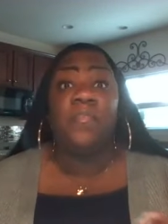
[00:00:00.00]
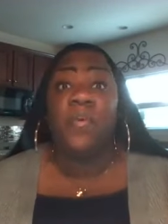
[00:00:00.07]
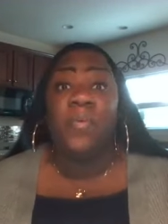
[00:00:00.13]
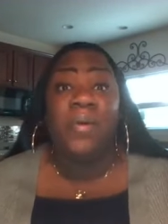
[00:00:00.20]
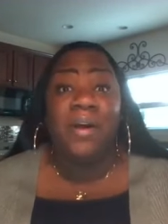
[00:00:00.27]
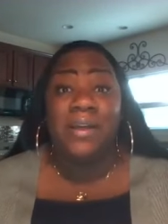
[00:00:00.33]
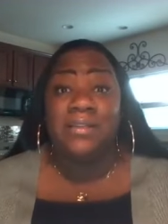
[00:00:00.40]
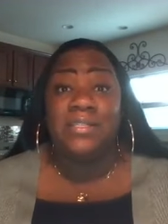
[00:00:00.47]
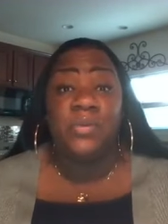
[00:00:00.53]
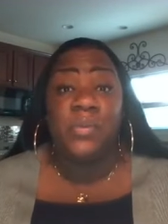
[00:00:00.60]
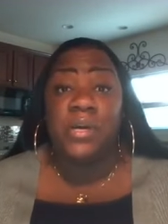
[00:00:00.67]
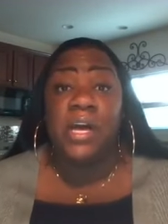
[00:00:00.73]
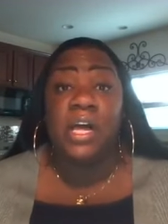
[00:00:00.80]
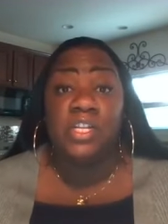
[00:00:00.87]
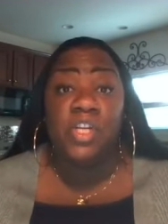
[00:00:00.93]
for what?
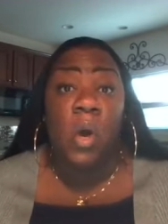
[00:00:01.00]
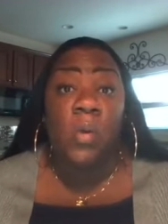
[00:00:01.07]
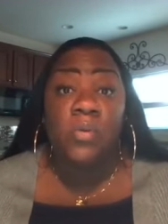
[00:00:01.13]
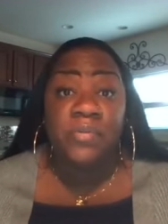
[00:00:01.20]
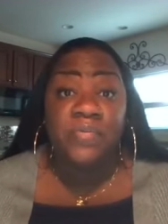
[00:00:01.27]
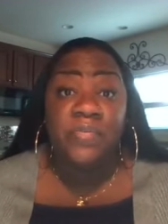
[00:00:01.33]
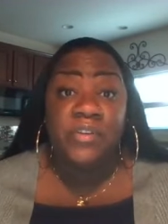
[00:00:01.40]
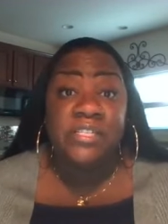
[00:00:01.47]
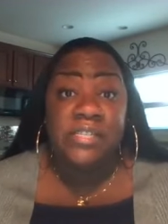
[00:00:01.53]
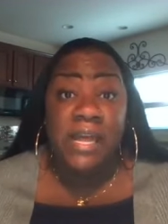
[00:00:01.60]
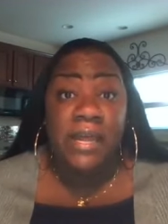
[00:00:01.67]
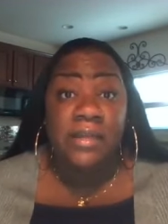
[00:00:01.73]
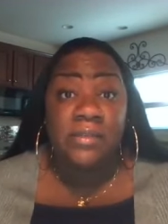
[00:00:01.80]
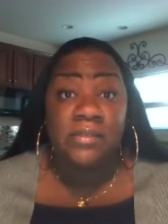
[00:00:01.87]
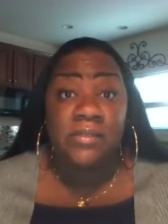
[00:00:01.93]
To atone for
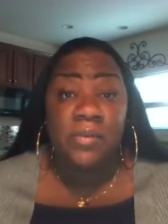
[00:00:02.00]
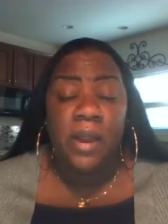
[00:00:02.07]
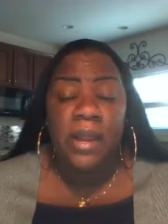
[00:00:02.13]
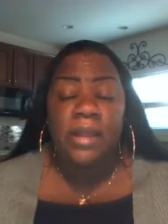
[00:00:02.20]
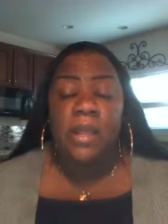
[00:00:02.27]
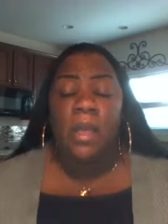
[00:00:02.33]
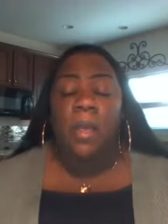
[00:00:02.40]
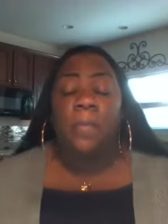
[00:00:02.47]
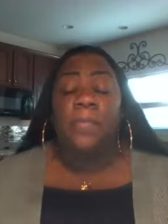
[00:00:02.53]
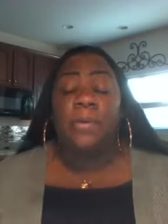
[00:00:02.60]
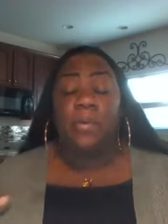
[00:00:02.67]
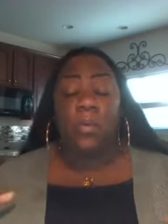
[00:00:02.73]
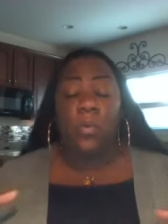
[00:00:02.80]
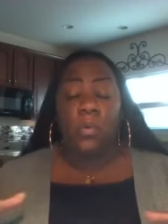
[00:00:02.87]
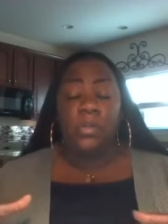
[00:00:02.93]
sins, right?
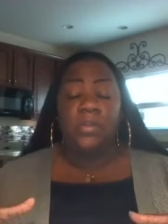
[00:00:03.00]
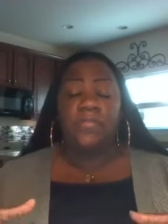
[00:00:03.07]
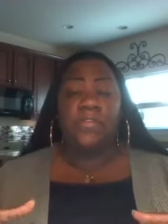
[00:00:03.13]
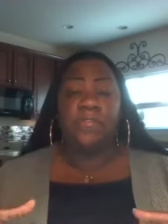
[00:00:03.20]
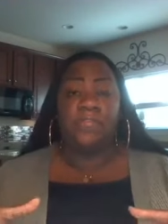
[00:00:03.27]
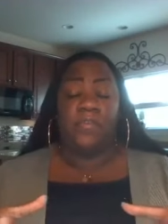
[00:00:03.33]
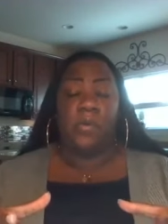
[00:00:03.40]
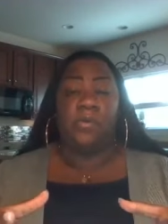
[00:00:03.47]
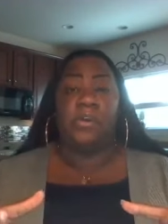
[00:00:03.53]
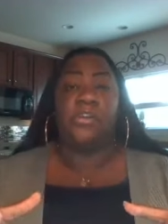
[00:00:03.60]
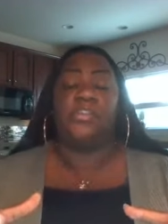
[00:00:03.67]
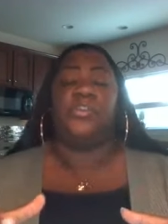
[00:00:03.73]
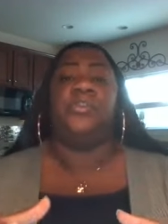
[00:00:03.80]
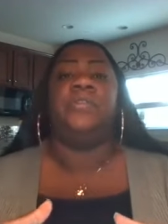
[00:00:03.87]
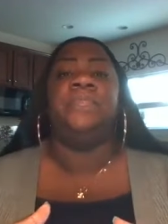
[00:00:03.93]
But all of the
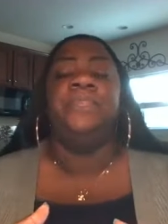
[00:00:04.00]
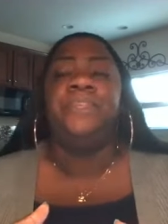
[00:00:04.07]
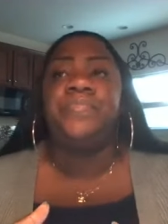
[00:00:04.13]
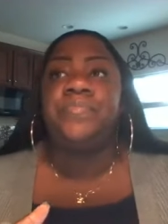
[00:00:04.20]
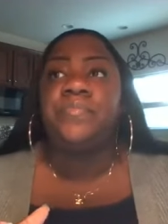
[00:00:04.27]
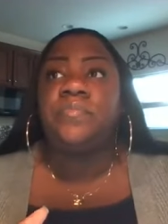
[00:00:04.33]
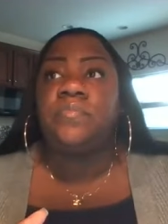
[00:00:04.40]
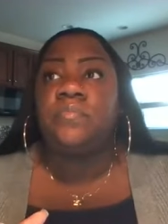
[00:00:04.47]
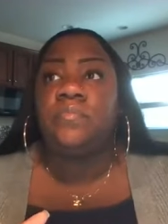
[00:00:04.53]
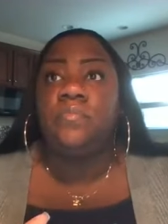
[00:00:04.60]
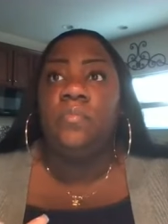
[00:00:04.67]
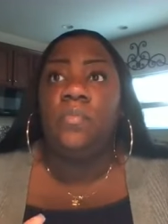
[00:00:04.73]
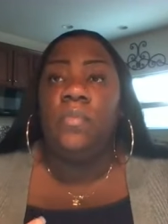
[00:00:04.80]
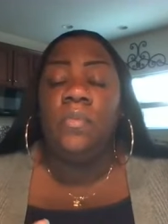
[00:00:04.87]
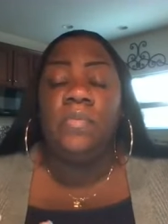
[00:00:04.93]
furniture
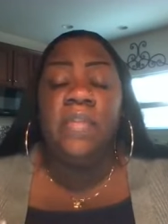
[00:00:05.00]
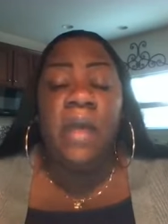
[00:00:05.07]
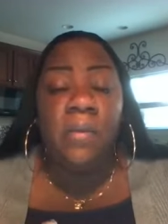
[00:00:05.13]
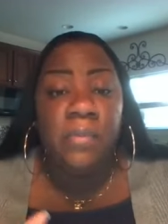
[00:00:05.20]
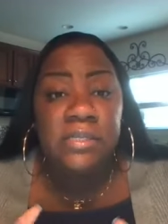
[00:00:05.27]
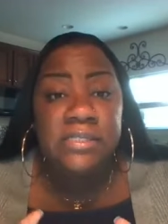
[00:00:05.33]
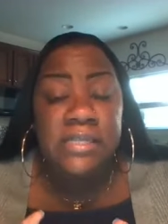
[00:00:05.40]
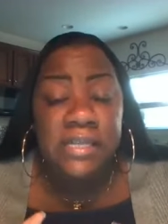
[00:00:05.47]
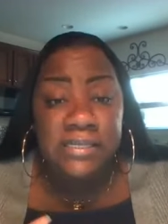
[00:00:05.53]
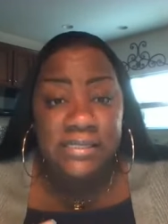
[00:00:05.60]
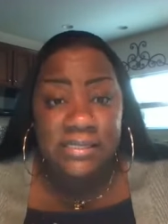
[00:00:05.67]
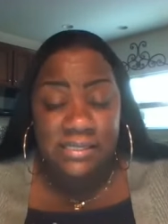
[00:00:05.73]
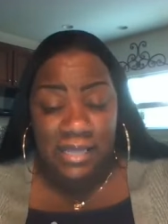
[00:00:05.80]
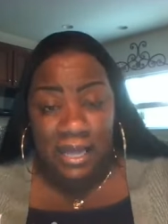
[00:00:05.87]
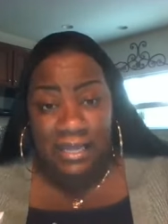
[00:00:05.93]
that was
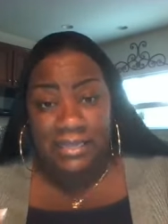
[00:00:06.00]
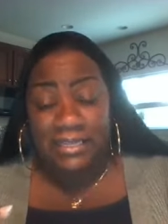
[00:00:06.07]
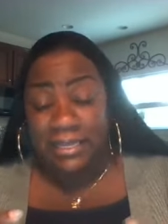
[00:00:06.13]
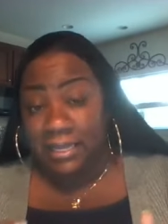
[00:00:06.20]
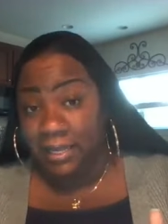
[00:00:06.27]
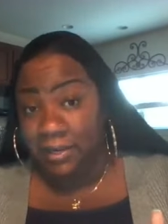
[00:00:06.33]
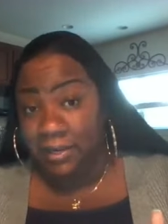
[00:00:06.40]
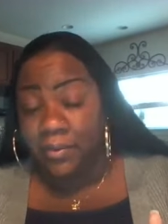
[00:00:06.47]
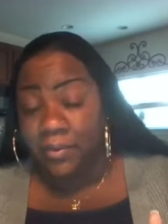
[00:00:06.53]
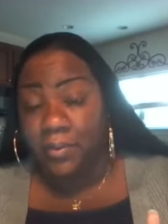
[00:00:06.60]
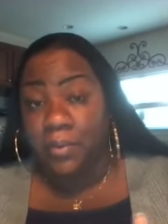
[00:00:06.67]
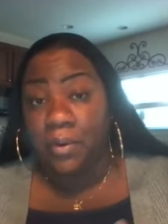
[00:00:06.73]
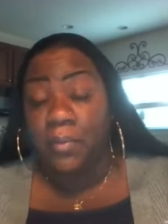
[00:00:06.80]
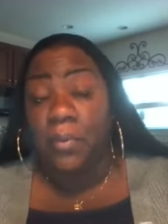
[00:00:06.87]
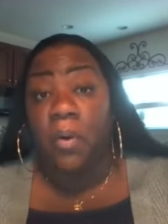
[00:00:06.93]
inside the inner
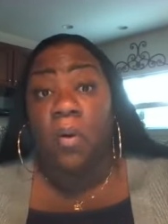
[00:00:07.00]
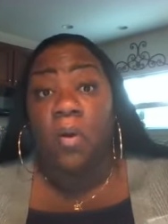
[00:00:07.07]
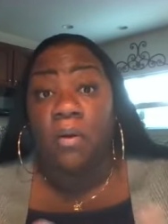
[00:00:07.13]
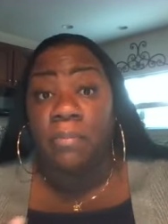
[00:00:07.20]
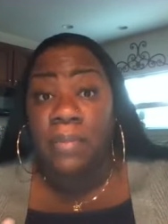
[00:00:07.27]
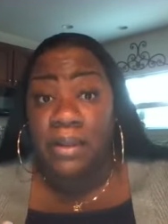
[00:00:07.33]
court were all